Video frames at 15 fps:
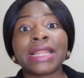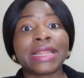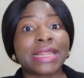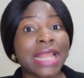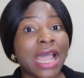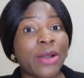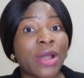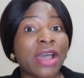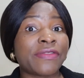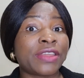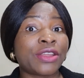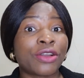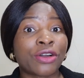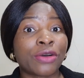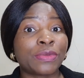Now,
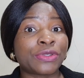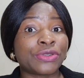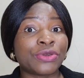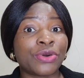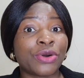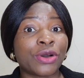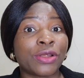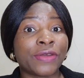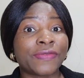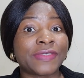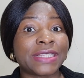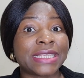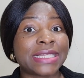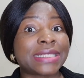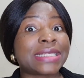having come to know all of
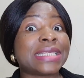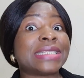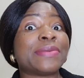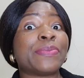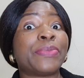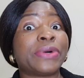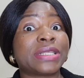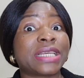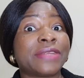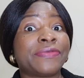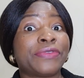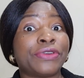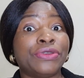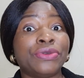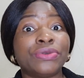this, is important
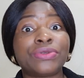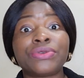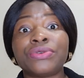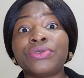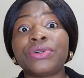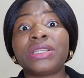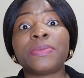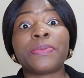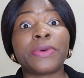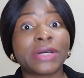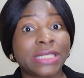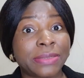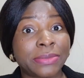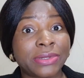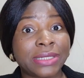for you to know the
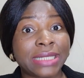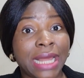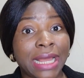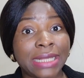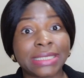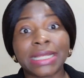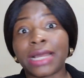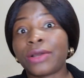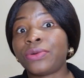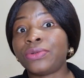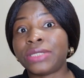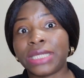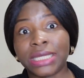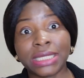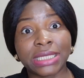possible signs that
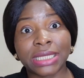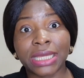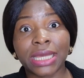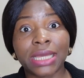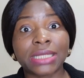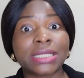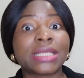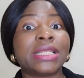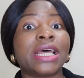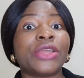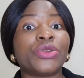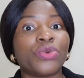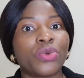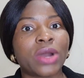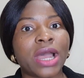could indicate
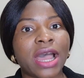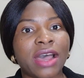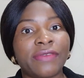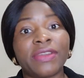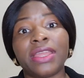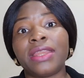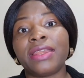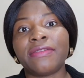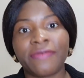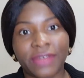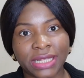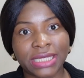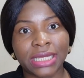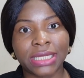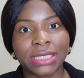that you are having
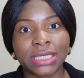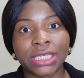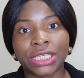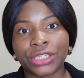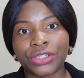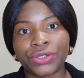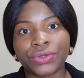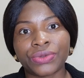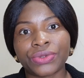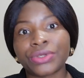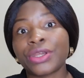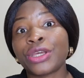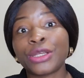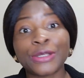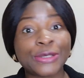fertility
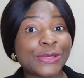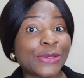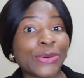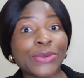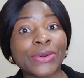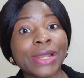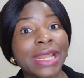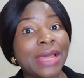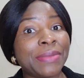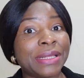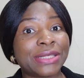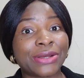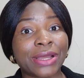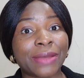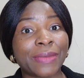issues. So, let me
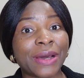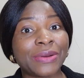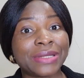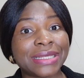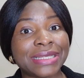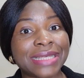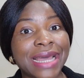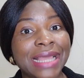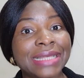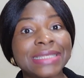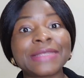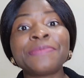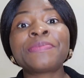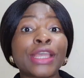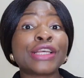talk about these
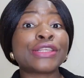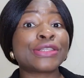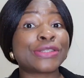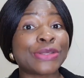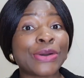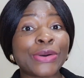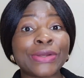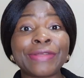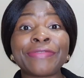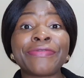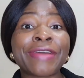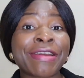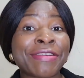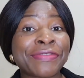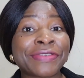signs. So the
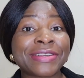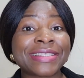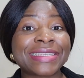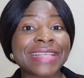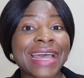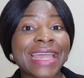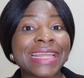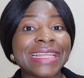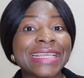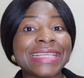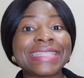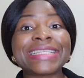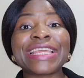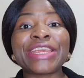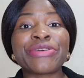very first sign
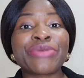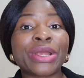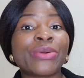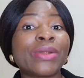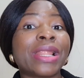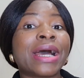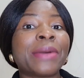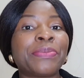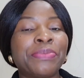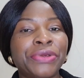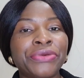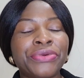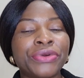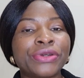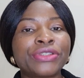is irregular
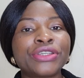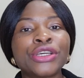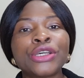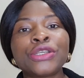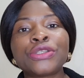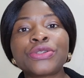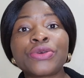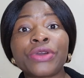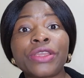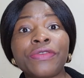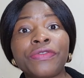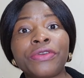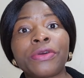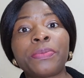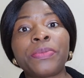period. So
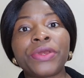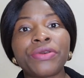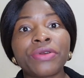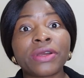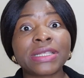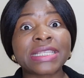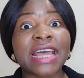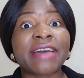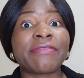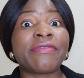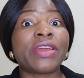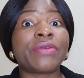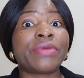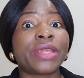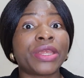if your periods are
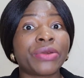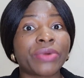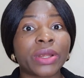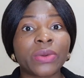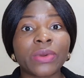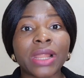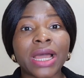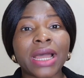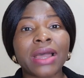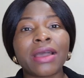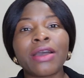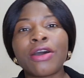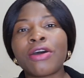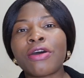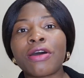very irregular,
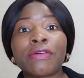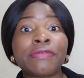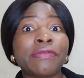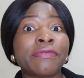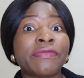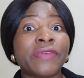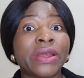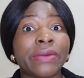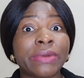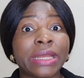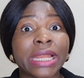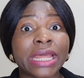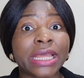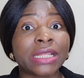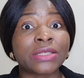often very
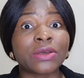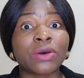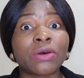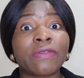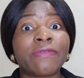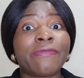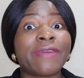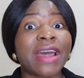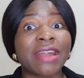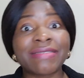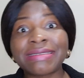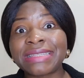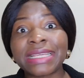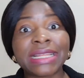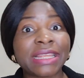late, or vary
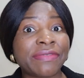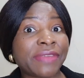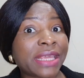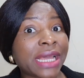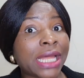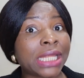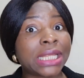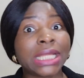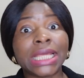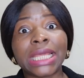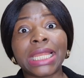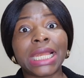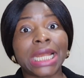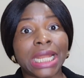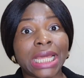significantly
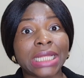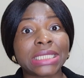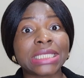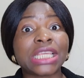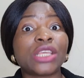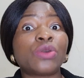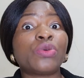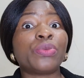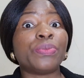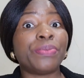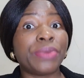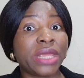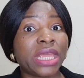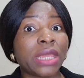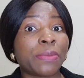in length, it could
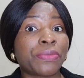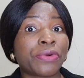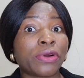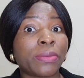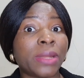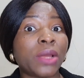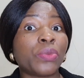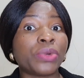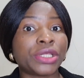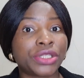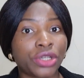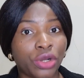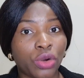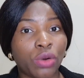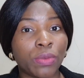be a problem with
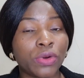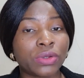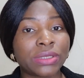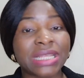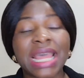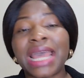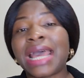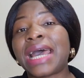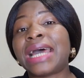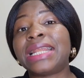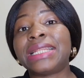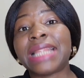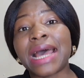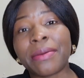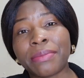your hormones.
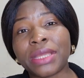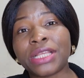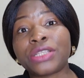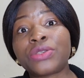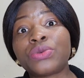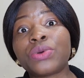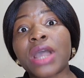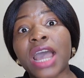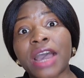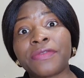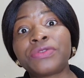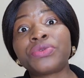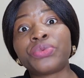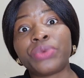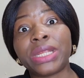And that means you
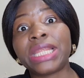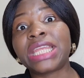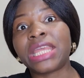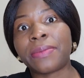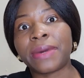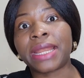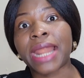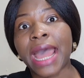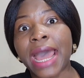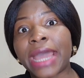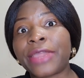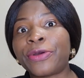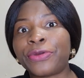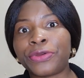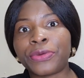have to really keep an
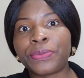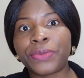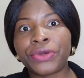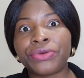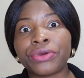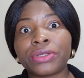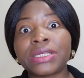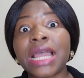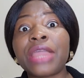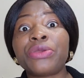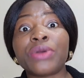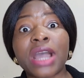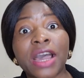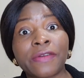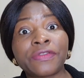eye on your period.
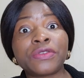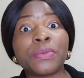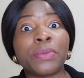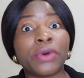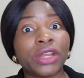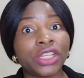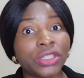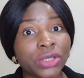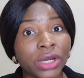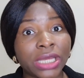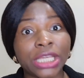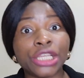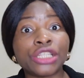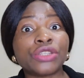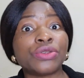You have to monitor
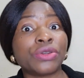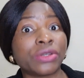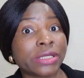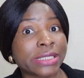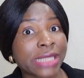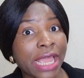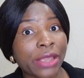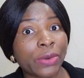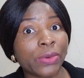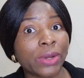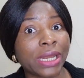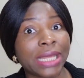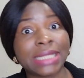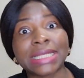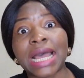it, know your cycle
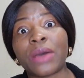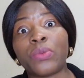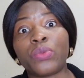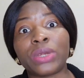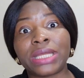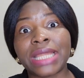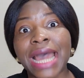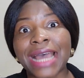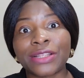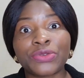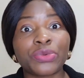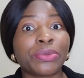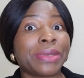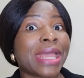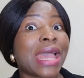length, and with that,
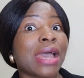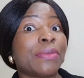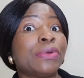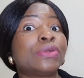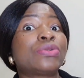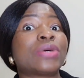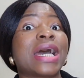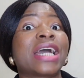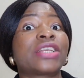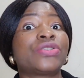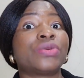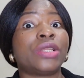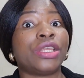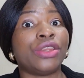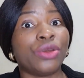you'll be able to
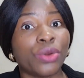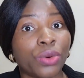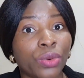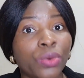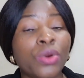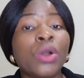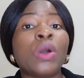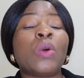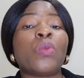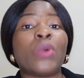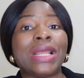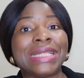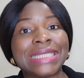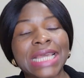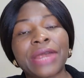actually know
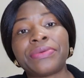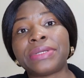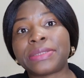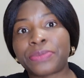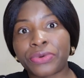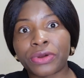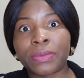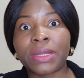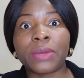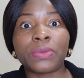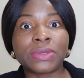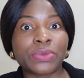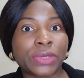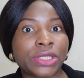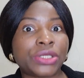when there is
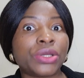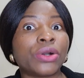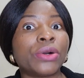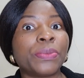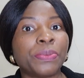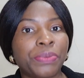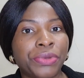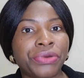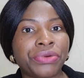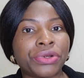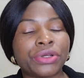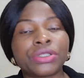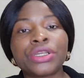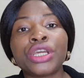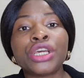problems with your
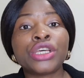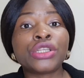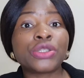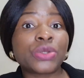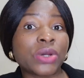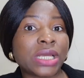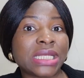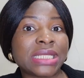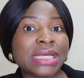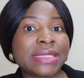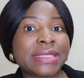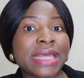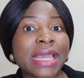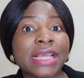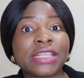period. So in
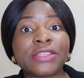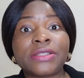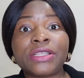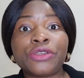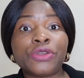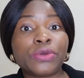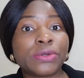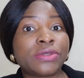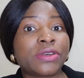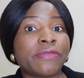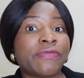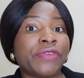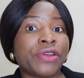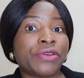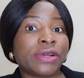this case, the use
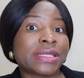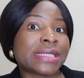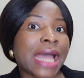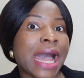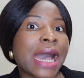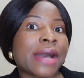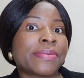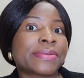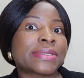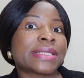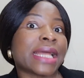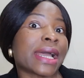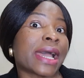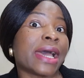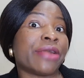of various apps
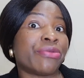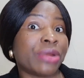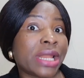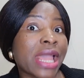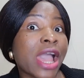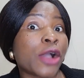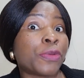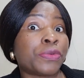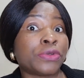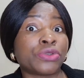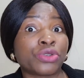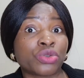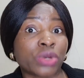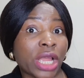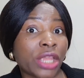that can really help you
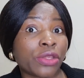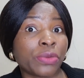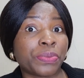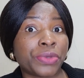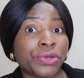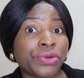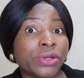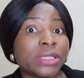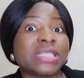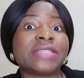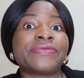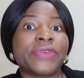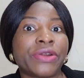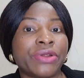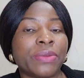to track your period
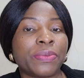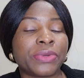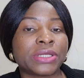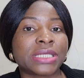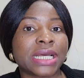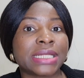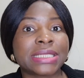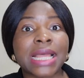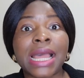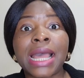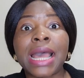is very important.